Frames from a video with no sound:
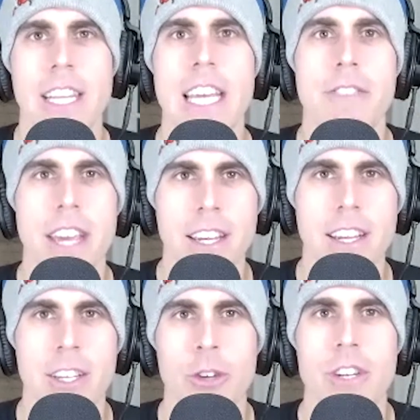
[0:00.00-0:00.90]
leaving
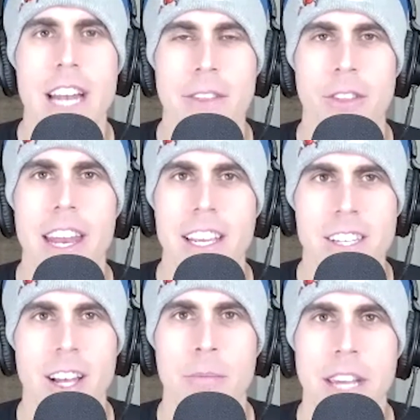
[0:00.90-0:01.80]
Union
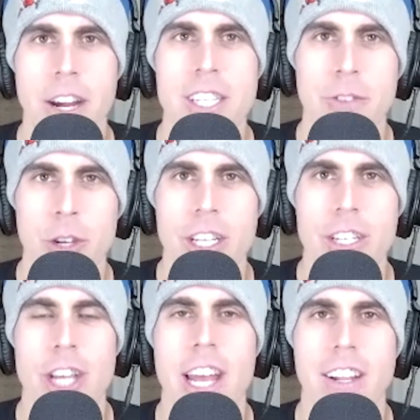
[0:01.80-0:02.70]
Athletics Club. Curious if you
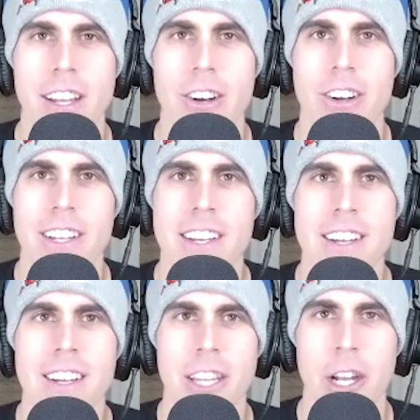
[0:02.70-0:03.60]
could shed a little
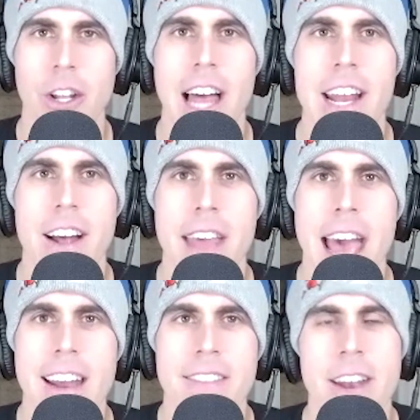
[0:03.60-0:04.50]
light on that.